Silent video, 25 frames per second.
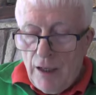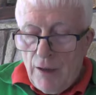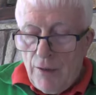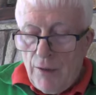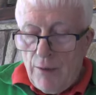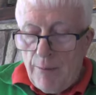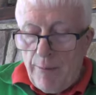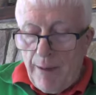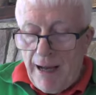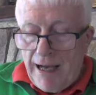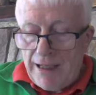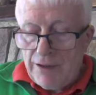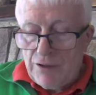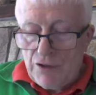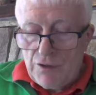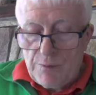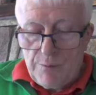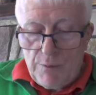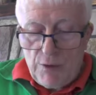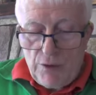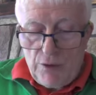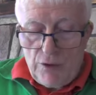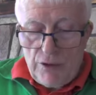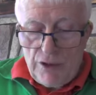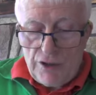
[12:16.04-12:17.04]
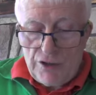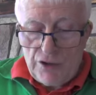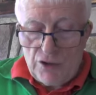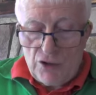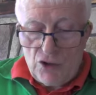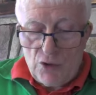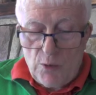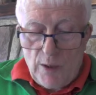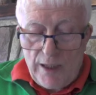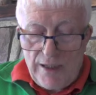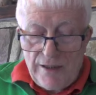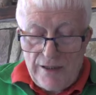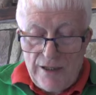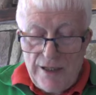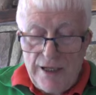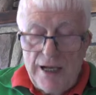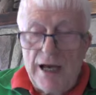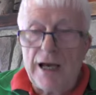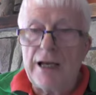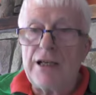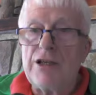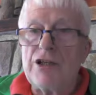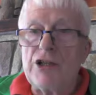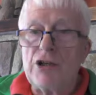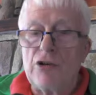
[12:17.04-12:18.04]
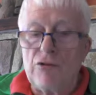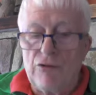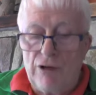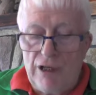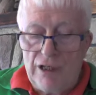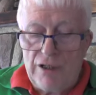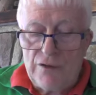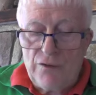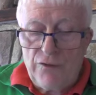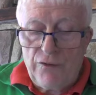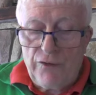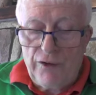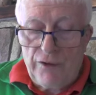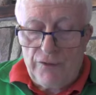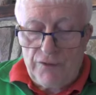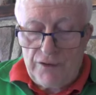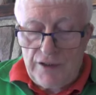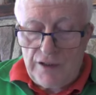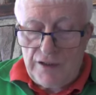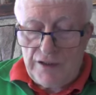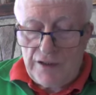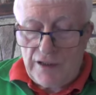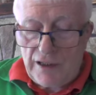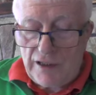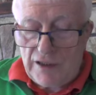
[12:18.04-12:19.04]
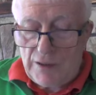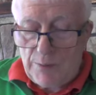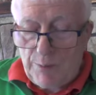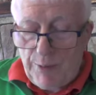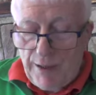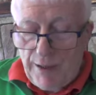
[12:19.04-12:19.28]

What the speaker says: The man's moon is at 29 degrees 56